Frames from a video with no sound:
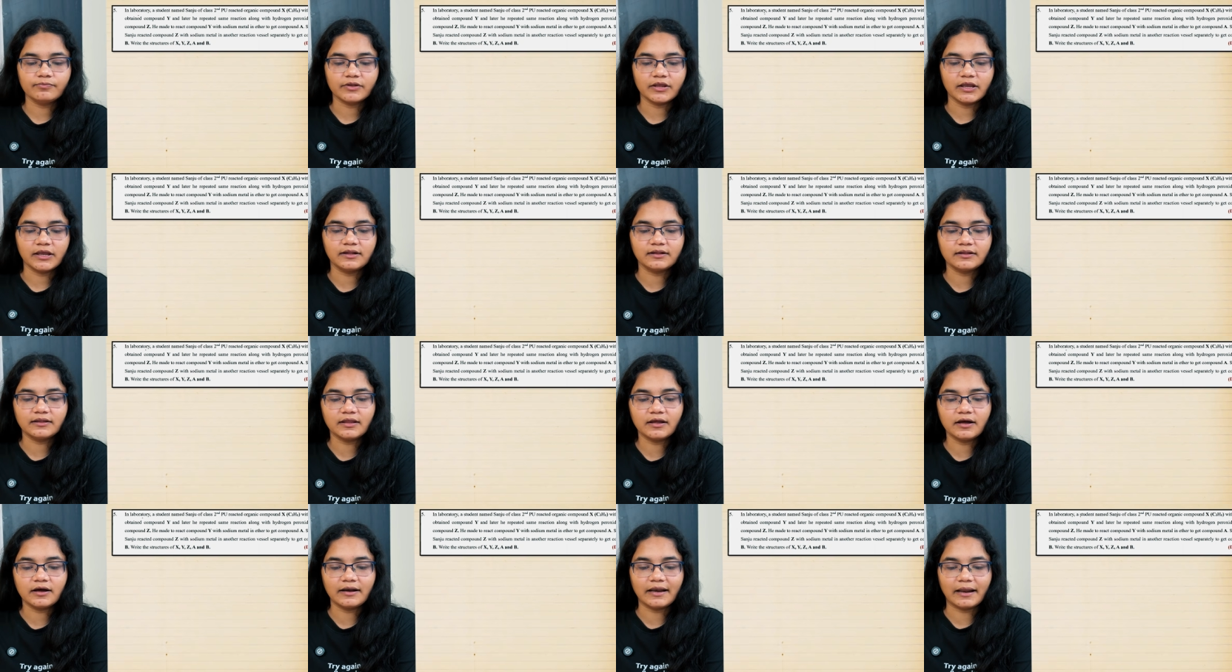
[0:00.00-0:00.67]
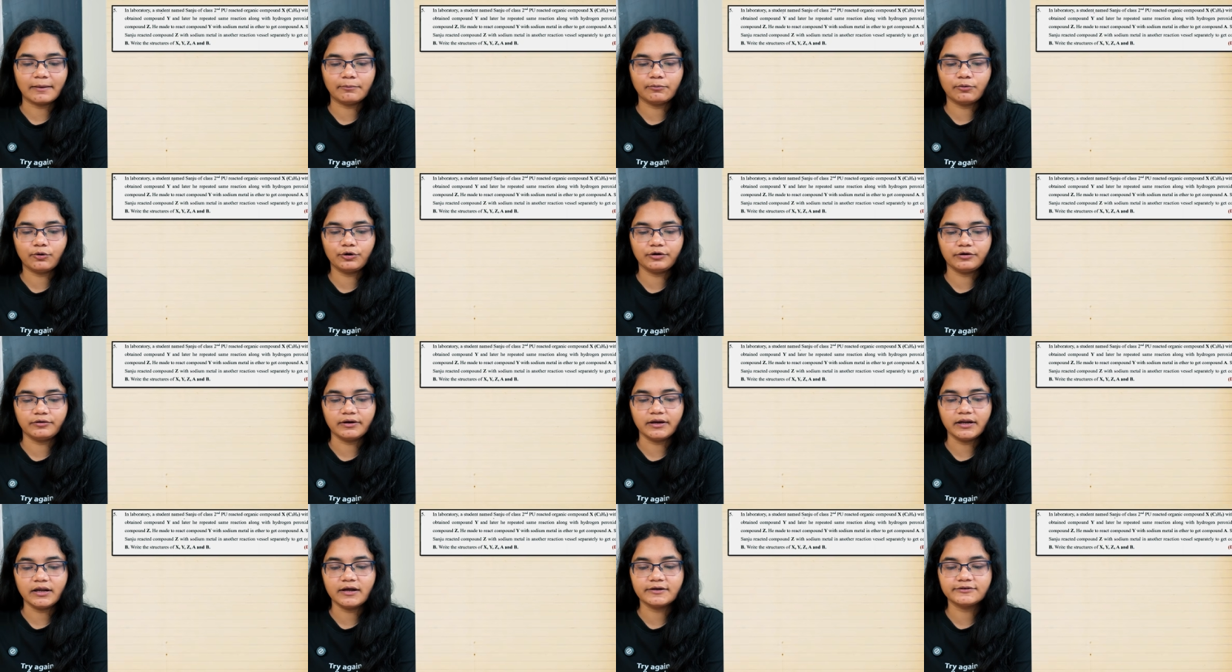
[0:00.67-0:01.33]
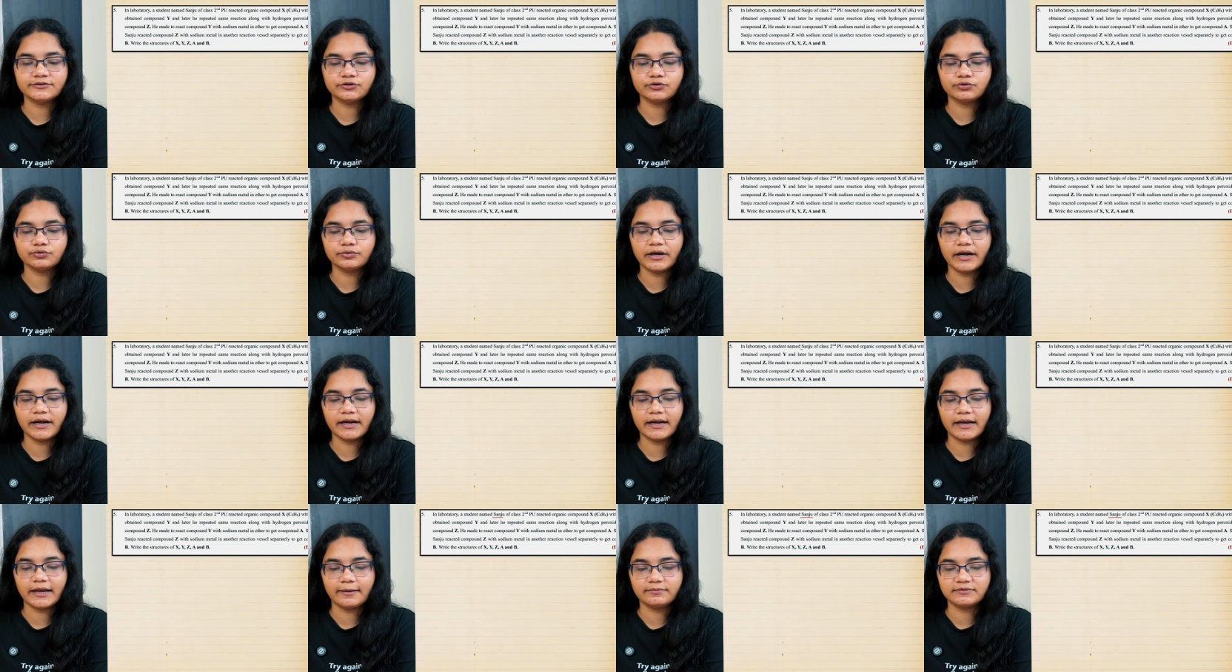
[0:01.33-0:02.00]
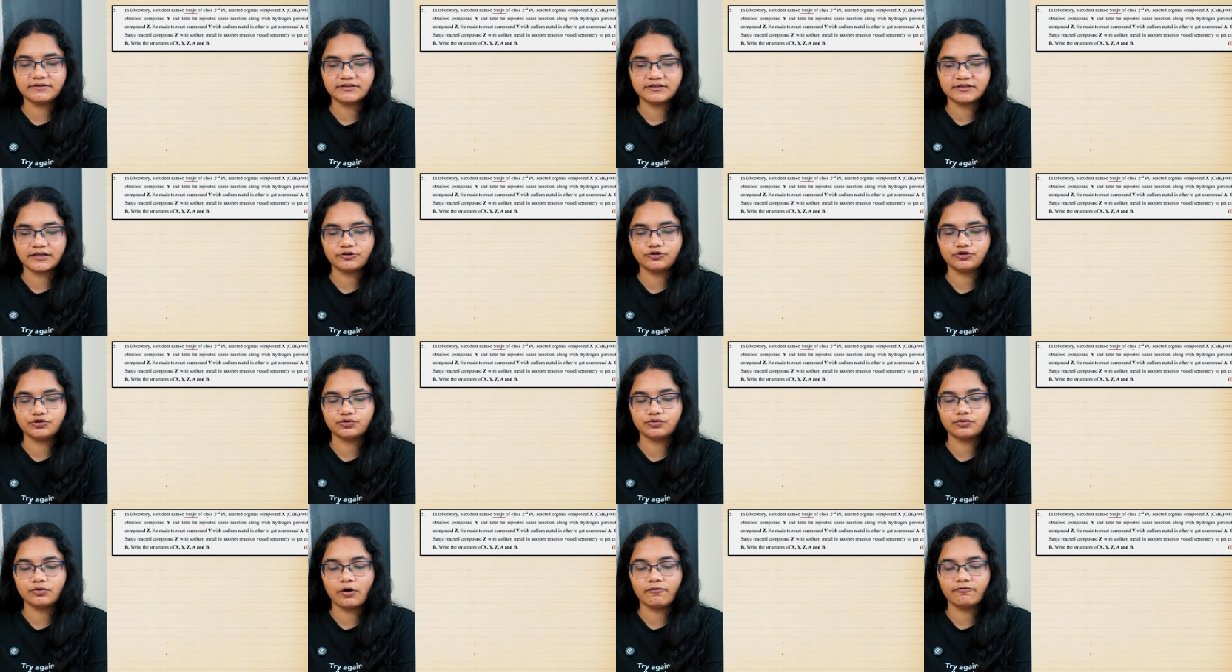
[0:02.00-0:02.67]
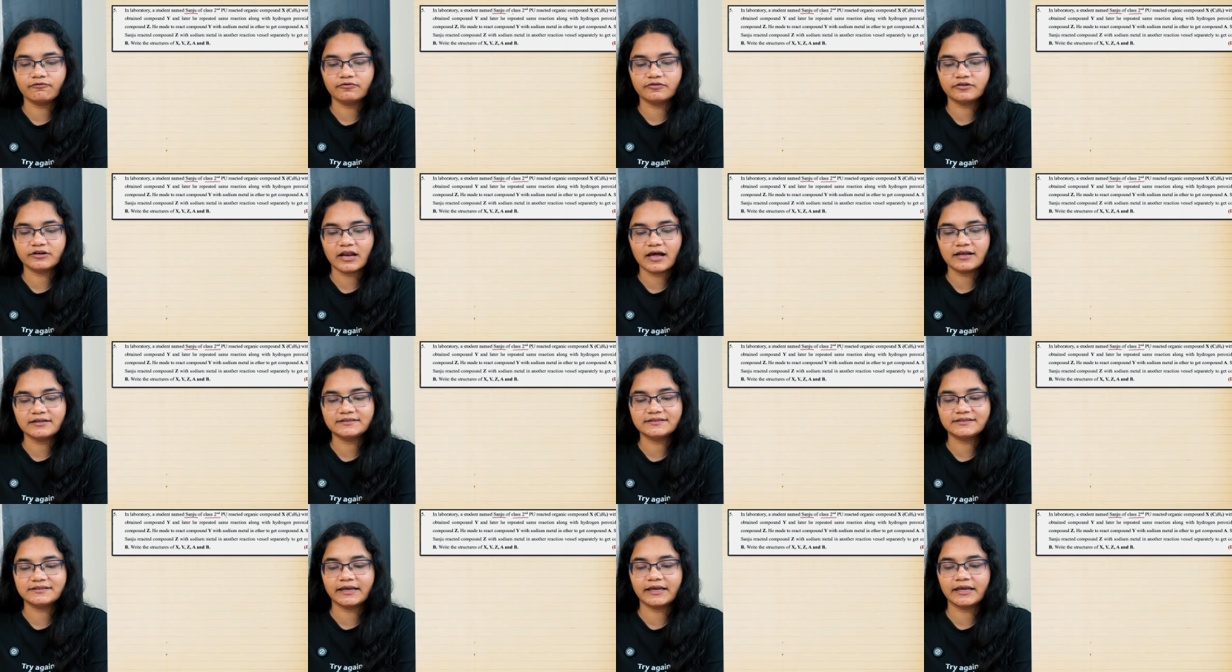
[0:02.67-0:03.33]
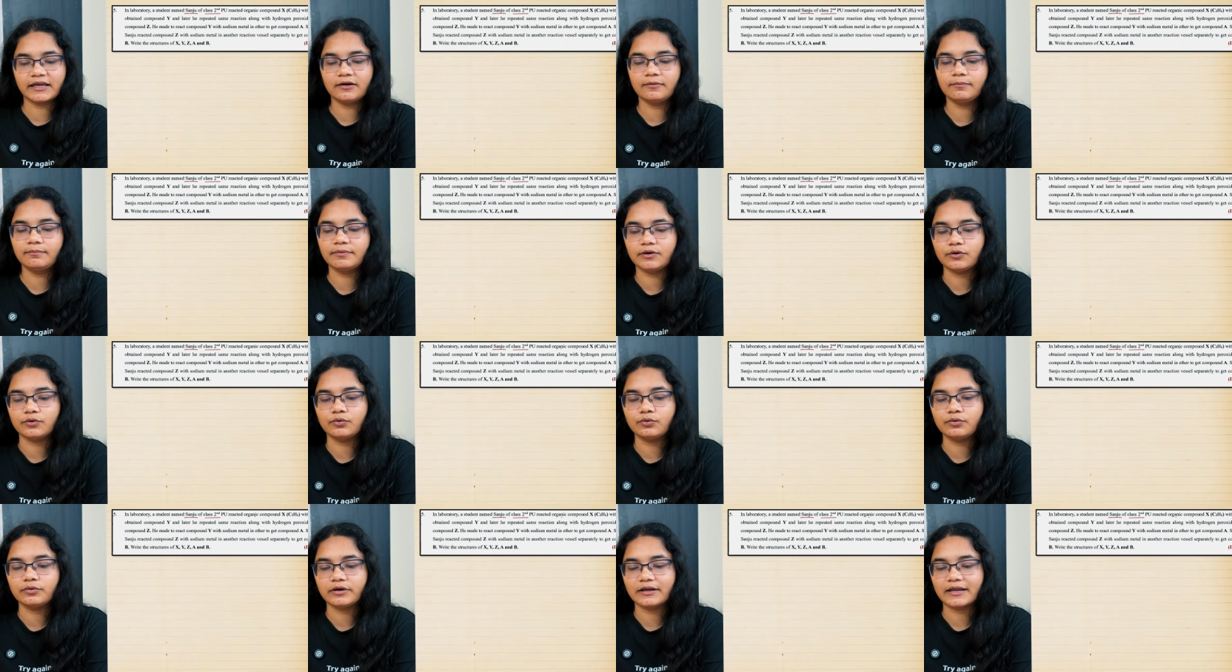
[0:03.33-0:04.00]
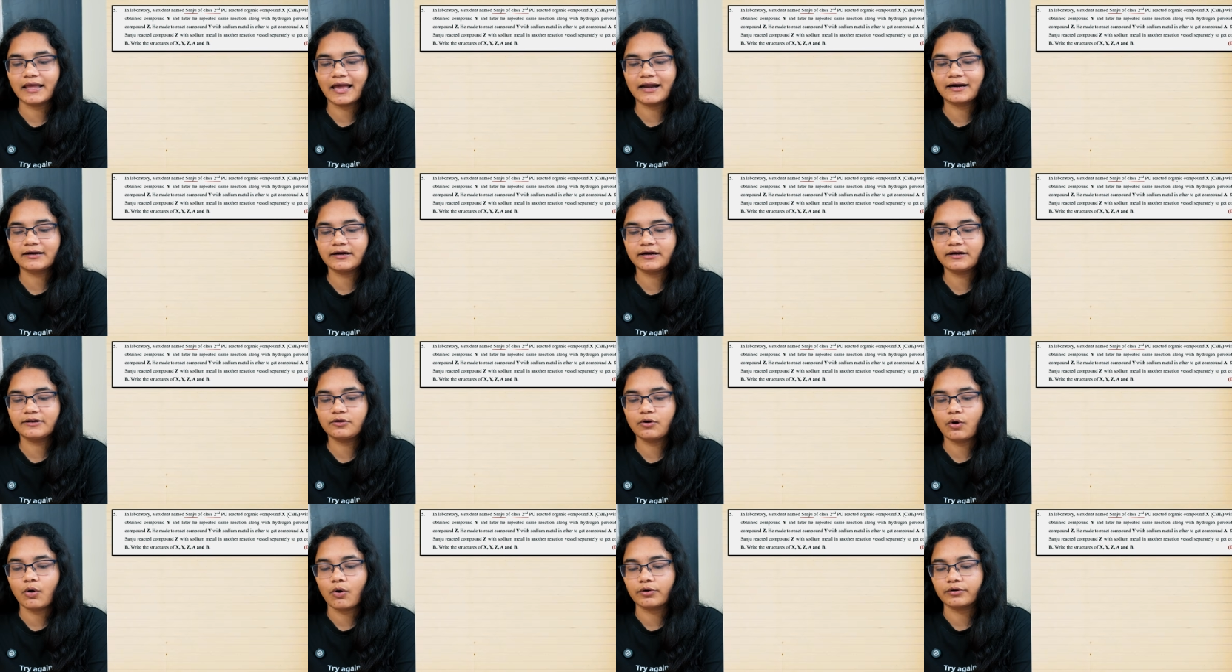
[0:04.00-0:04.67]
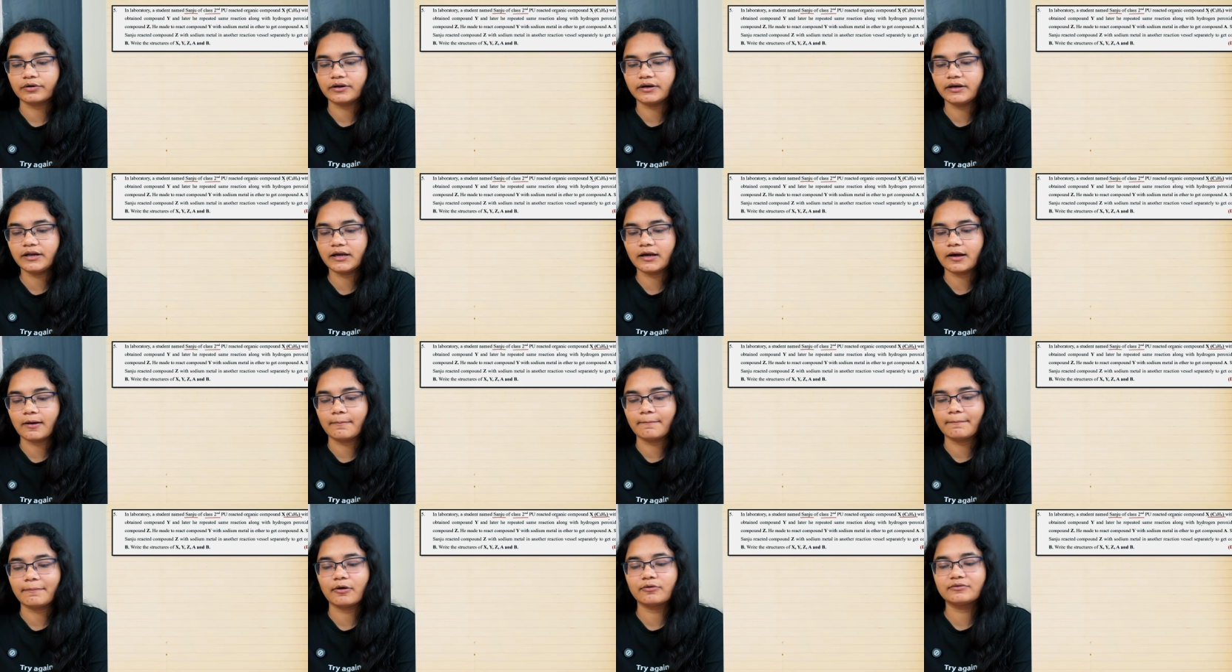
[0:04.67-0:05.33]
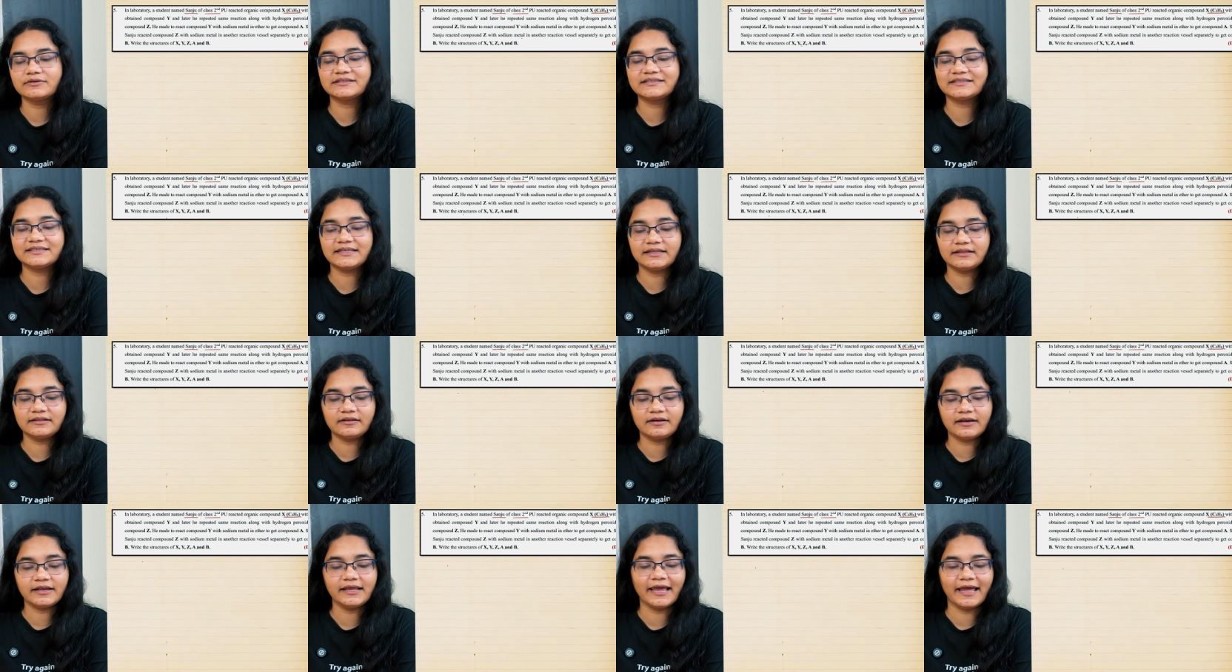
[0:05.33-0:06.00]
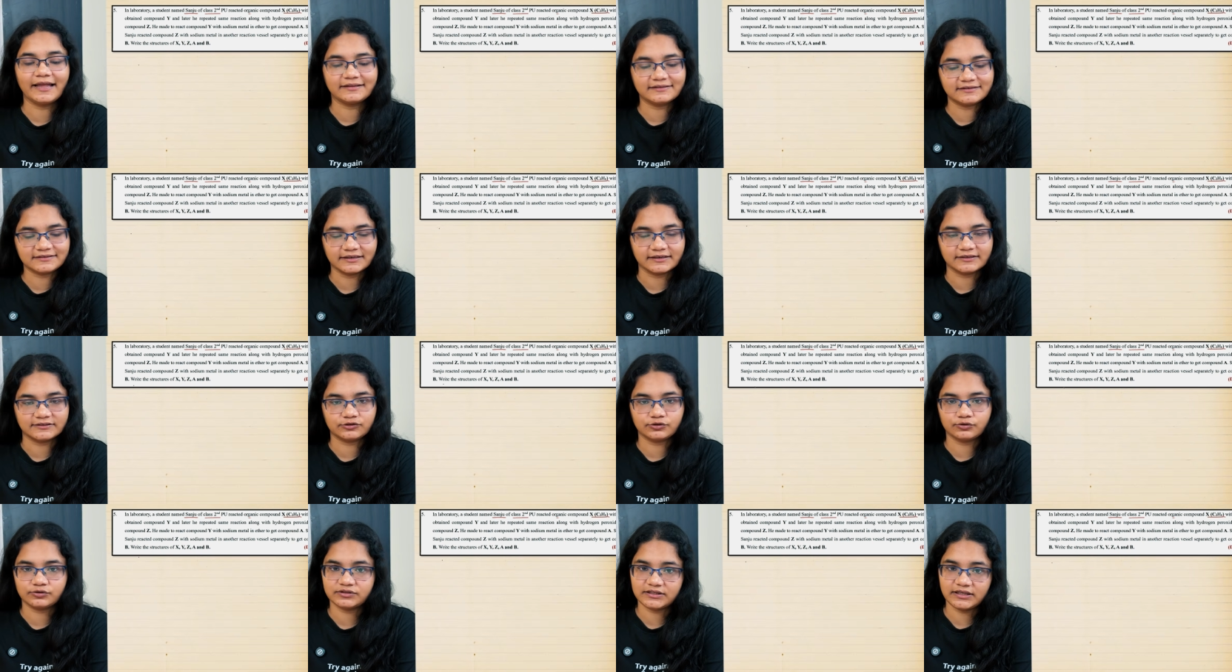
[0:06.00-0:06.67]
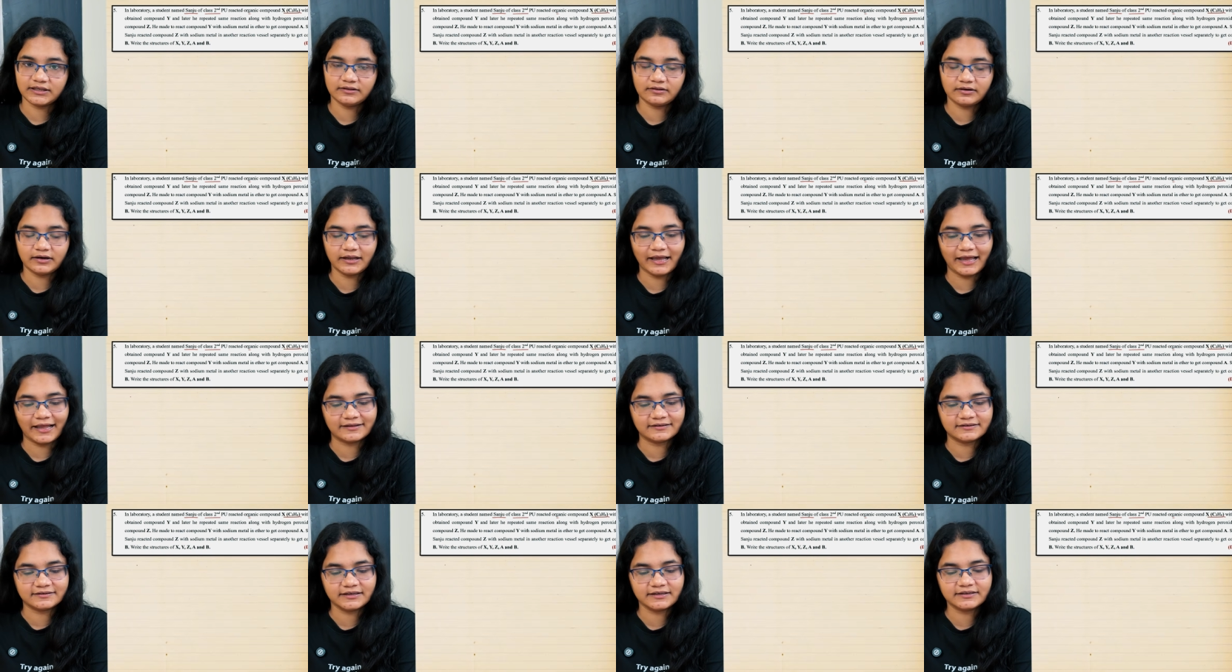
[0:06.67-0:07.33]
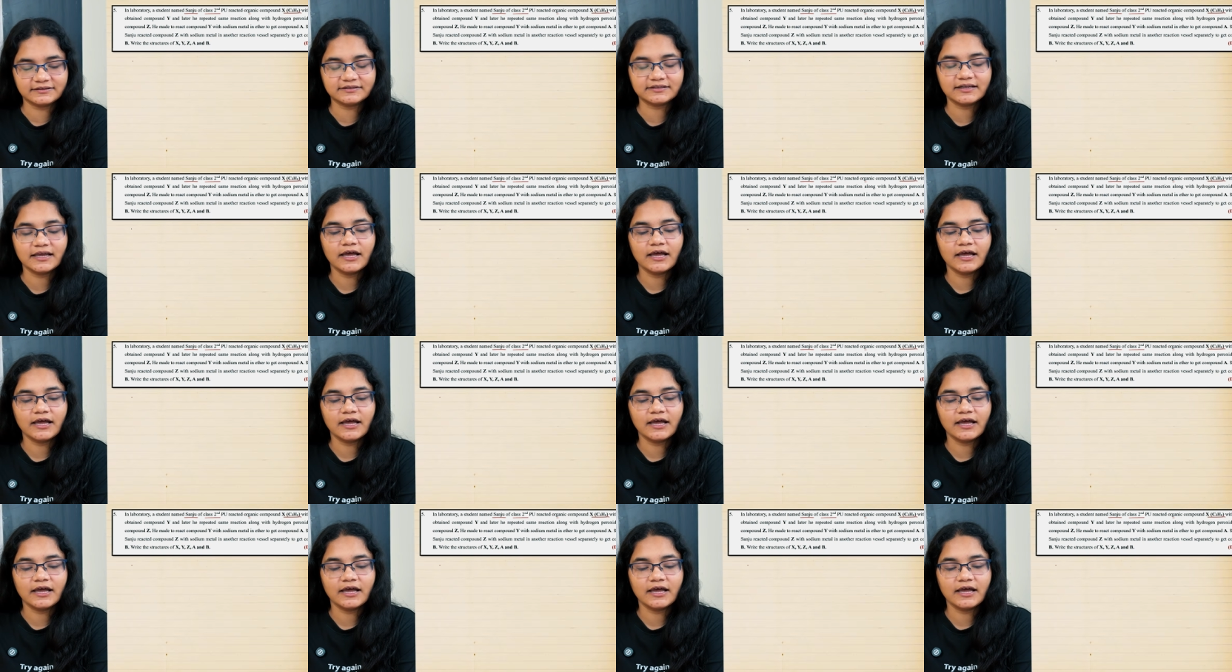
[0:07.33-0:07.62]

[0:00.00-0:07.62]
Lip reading: In the laboratory, a student named Sanju of class 2nd PU reacted the organic compound C3H6. So C3H6,